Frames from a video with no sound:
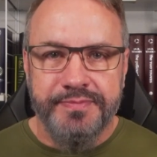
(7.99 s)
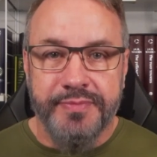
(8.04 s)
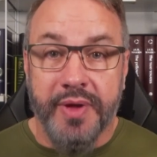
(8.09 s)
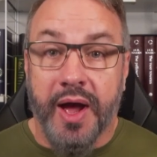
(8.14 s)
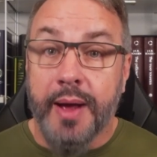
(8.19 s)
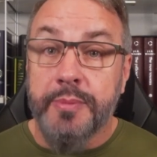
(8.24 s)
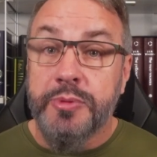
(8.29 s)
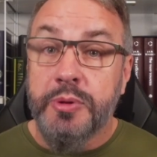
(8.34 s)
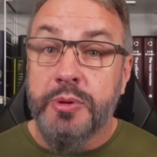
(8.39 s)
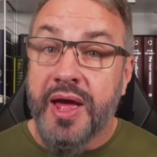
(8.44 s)

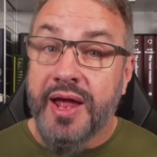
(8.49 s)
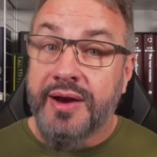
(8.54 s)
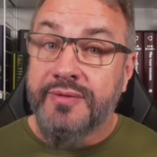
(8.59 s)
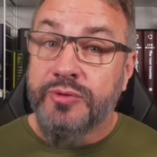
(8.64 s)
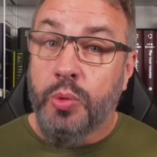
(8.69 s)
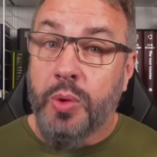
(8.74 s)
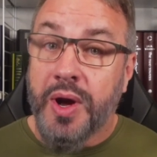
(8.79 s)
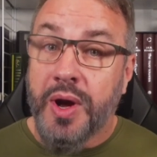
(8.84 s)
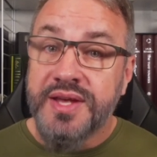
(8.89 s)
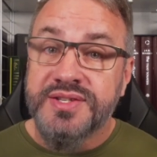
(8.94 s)
I'm the Man of
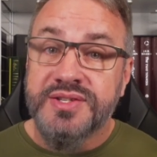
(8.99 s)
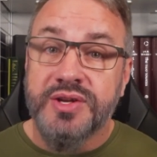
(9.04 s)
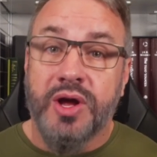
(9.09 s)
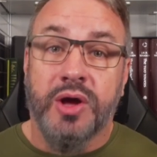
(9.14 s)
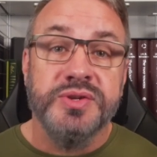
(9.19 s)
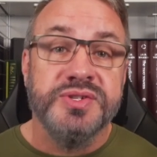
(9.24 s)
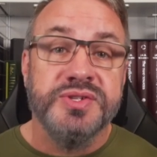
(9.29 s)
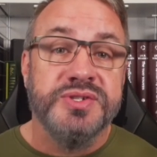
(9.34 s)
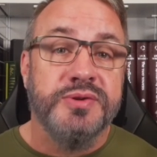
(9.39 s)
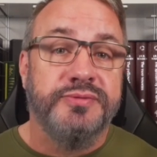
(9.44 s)
the West,
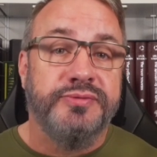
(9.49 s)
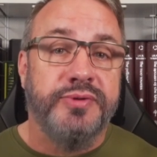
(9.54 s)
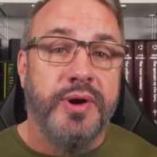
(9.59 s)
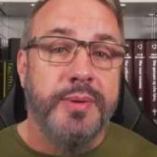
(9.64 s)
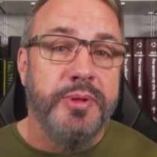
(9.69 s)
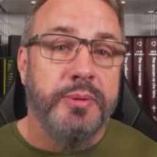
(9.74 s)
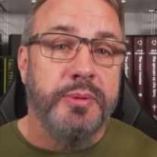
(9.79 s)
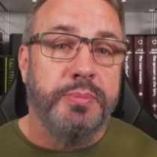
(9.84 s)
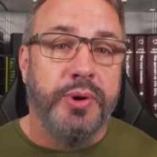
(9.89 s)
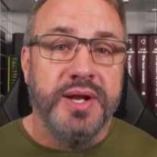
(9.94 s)
also
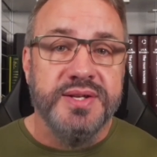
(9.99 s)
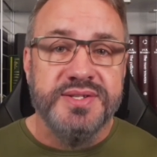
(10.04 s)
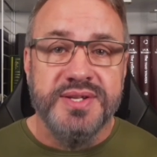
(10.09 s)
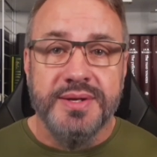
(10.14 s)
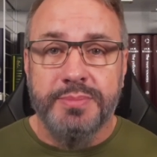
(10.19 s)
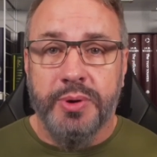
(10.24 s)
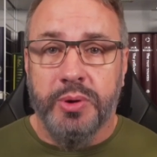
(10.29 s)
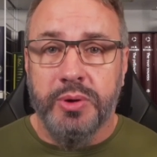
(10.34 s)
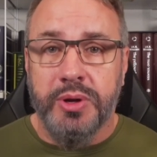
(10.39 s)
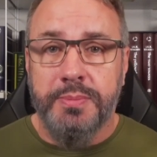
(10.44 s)
from the
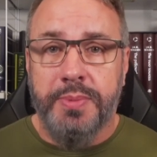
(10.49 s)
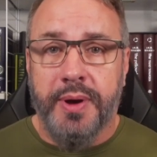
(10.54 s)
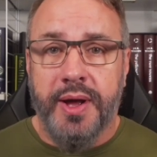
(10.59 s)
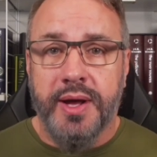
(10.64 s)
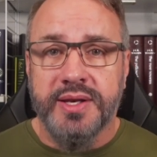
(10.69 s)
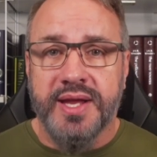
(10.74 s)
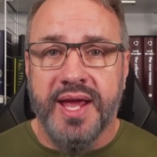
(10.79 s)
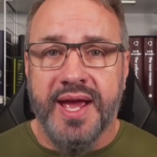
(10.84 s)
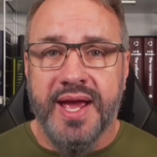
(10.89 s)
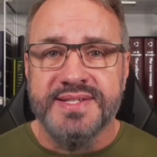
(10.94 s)
Prancing Pony
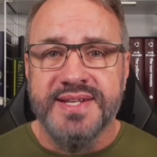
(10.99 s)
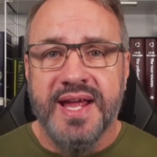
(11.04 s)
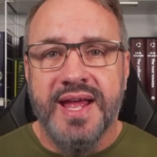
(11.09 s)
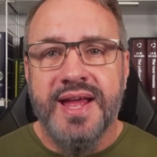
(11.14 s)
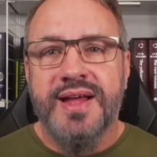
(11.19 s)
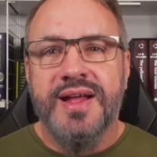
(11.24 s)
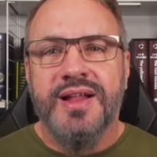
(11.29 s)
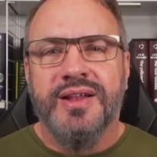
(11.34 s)
podcast.